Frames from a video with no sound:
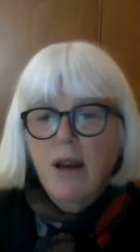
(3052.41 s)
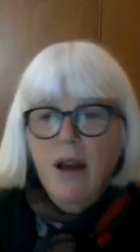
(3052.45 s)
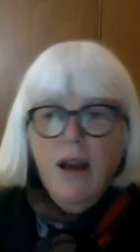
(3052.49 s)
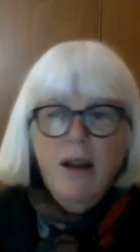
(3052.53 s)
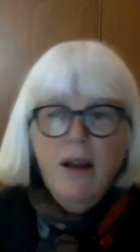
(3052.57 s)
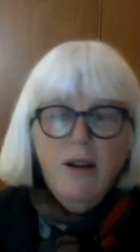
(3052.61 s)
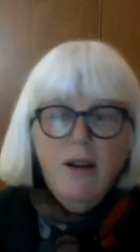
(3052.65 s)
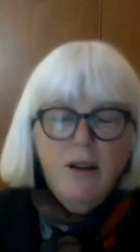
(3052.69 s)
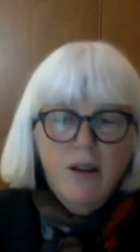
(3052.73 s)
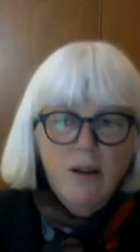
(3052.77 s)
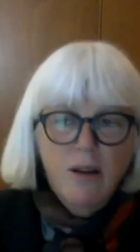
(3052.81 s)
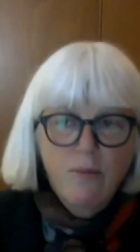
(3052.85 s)

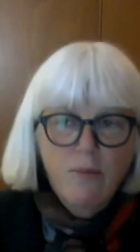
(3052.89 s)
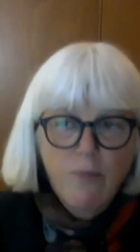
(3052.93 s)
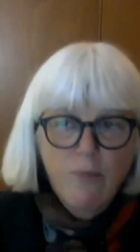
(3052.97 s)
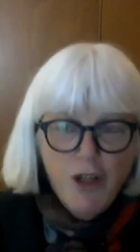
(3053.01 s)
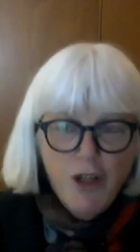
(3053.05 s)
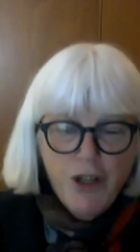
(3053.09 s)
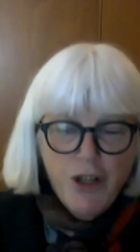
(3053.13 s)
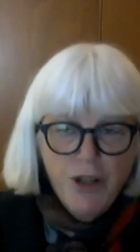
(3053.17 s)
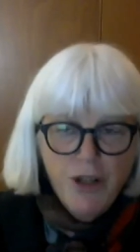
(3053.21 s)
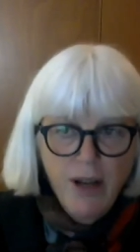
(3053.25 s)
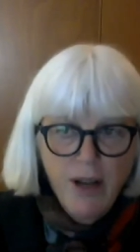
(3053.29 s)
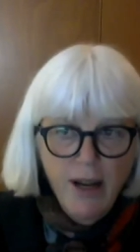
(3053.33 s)
and
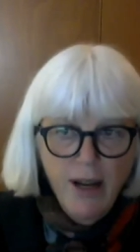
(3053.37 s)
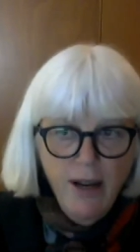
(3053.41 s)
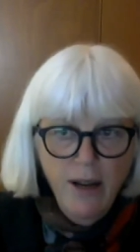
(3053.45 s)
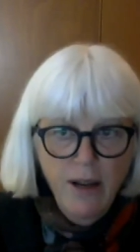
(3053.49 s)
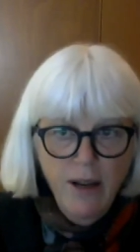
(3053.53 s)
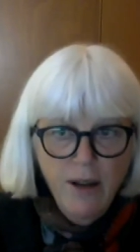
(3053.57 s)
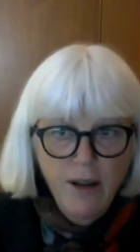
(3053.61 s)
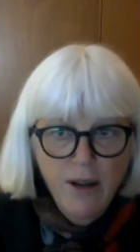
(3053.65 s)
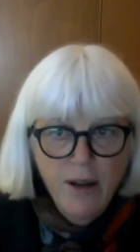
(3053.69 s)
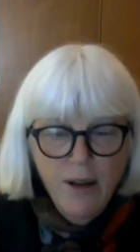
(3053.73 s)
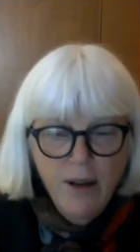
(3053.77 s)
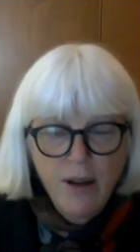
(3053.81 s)

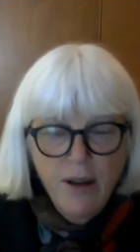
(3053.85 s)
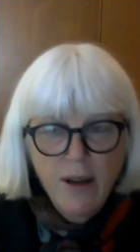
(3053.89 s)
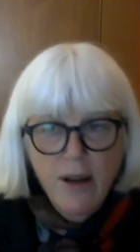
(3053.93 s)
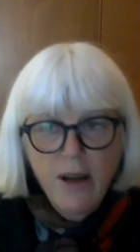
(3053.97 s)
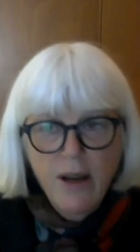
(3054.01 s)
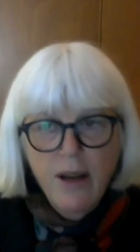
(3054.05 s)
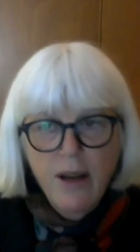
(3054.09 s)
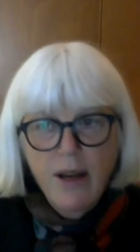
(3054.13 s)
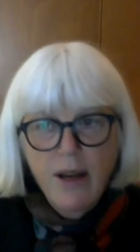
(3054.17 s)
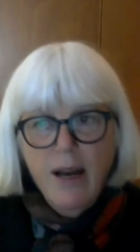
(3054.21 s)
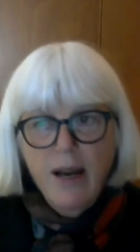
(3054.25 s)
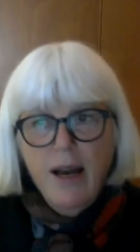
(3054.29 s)
commissioning.
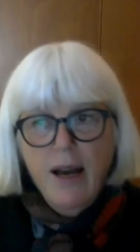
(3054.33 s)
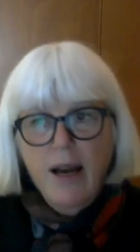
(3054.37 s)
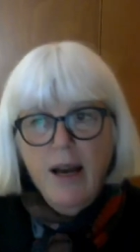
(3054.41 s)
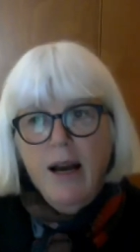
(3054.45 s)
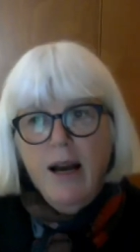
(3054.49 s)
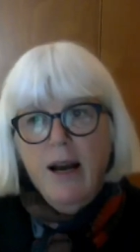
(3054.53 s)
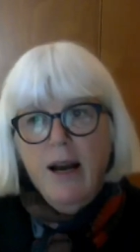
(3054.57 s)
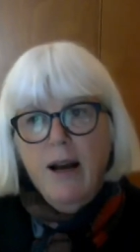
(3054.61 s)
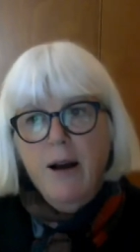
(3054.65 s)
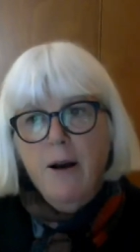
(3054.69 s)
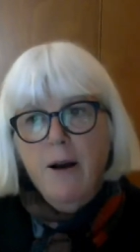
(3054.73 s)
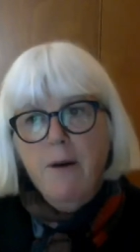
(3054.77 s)

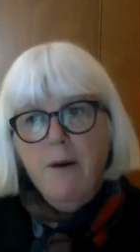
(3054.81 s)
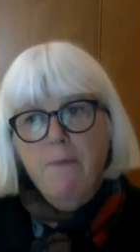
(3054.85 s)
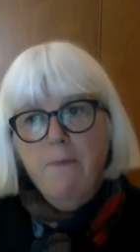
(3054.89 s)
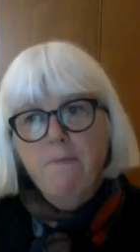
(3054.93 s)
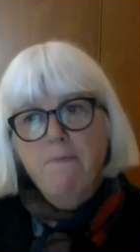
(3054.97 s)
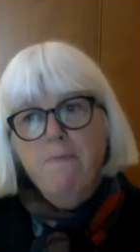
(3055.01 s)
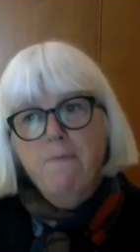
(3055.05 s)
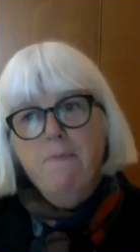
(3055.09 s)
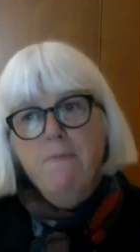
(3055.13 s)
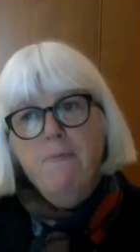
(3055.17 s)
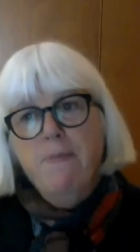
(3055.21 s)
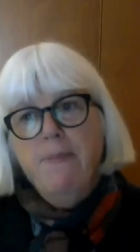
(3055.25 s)

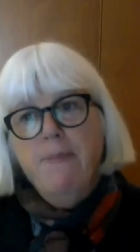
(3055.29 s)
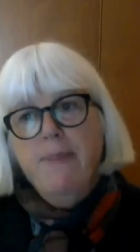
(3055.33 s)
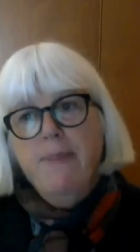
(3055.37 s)
I